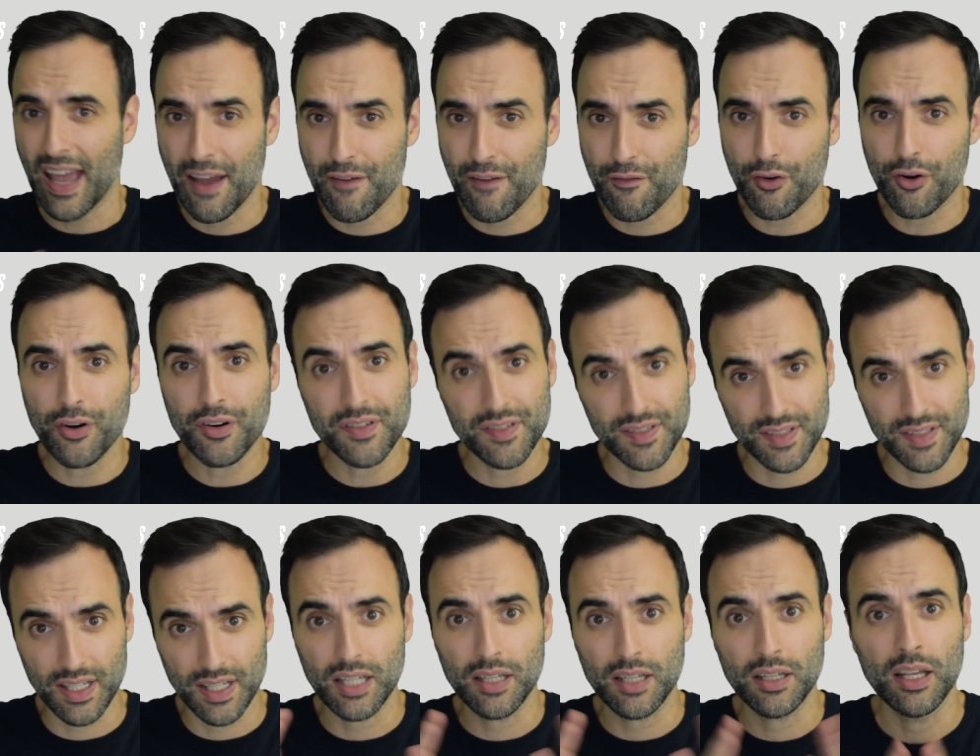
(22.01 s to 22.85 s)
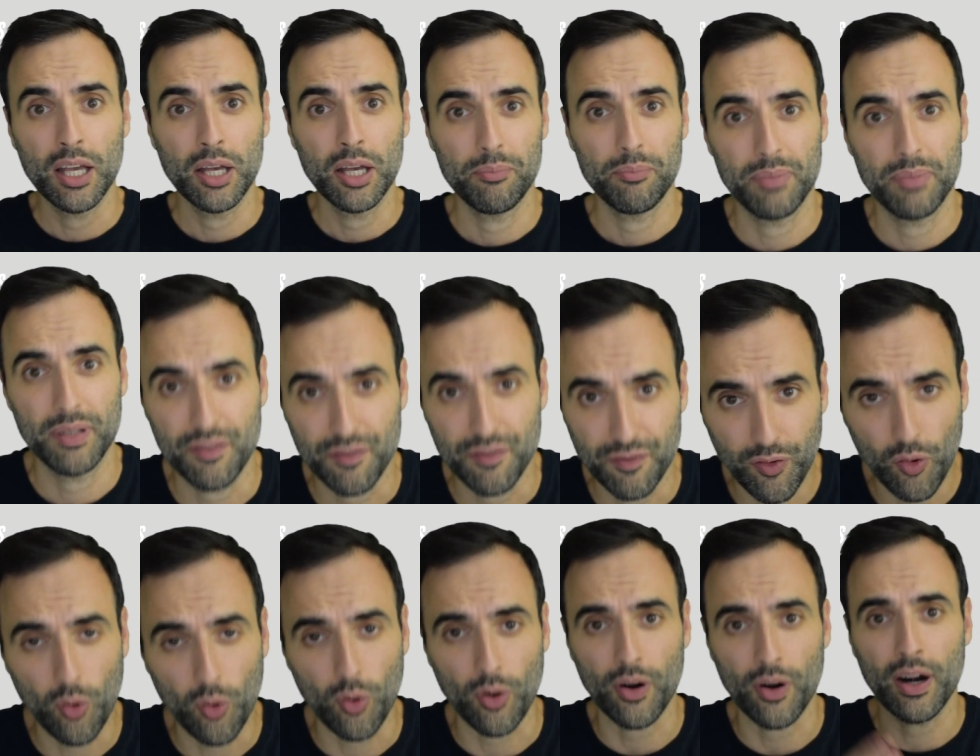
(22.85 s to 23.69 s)
ever seen
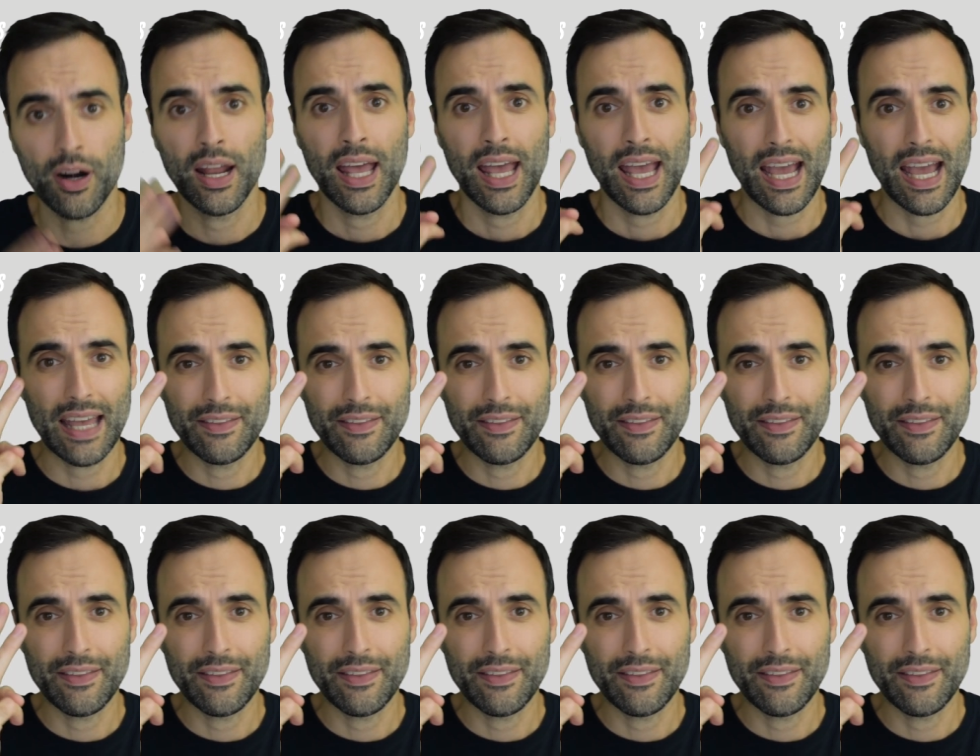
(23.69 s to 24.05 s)
before.